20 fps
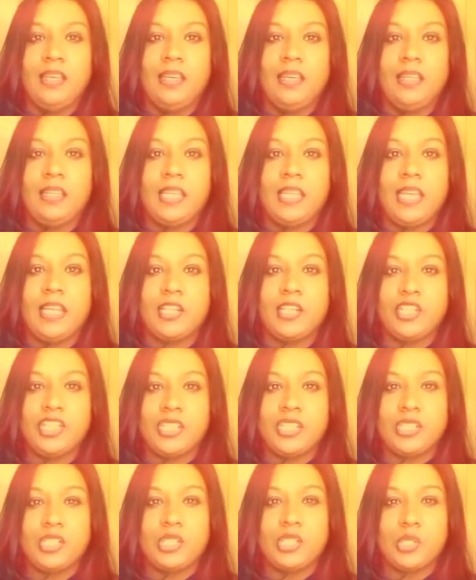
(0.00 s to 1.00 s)
the energy
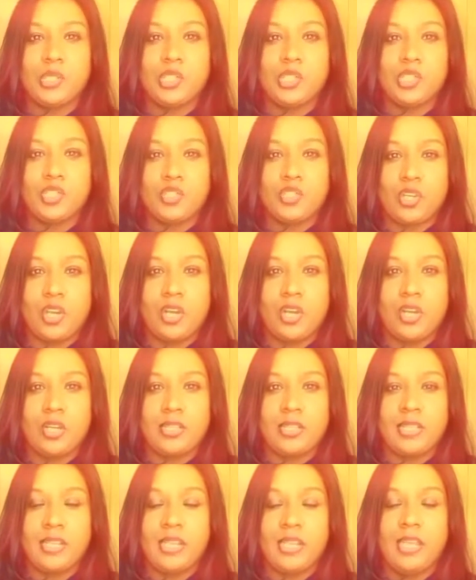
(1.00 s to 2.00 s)
is so strong that